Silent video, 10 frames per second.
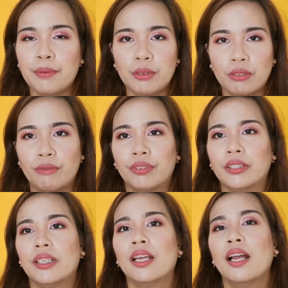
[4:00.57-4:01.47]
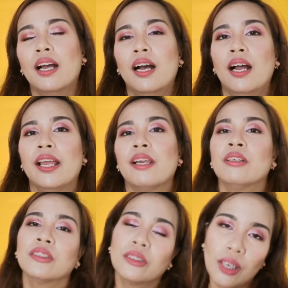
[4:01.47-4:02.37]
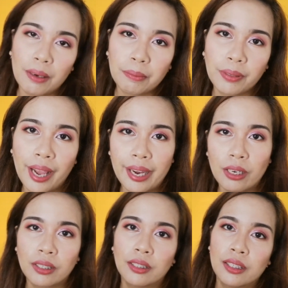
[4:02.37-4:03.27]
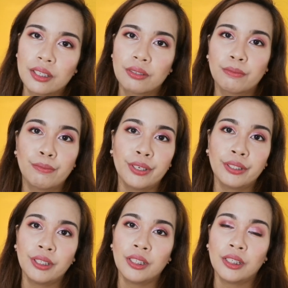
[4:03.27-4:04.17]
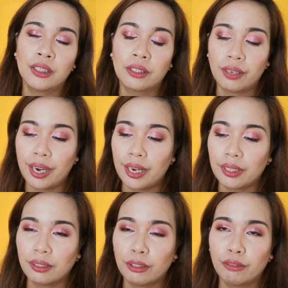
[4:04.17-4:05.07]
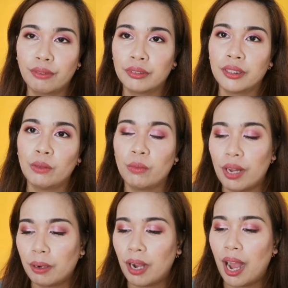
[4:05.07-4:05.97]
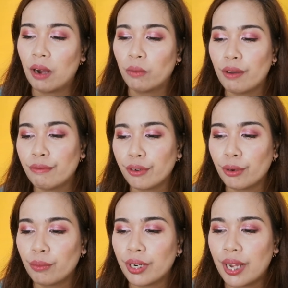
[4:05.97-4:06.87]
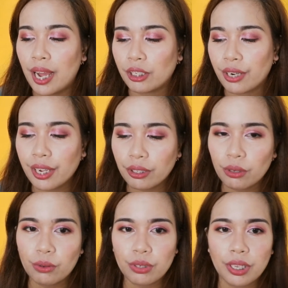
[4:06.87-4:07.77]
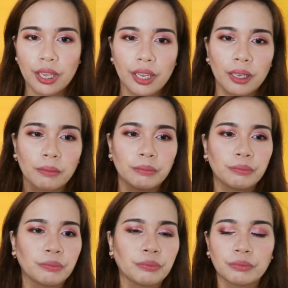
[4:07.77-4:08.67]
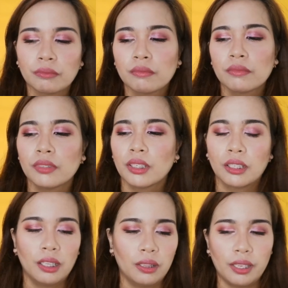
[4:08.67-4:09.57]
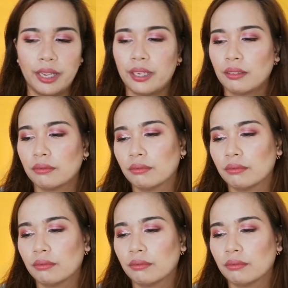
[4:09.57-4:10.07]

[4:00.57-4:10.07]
beautifully. It also applied on the lids really great or really well. However, when I tried using like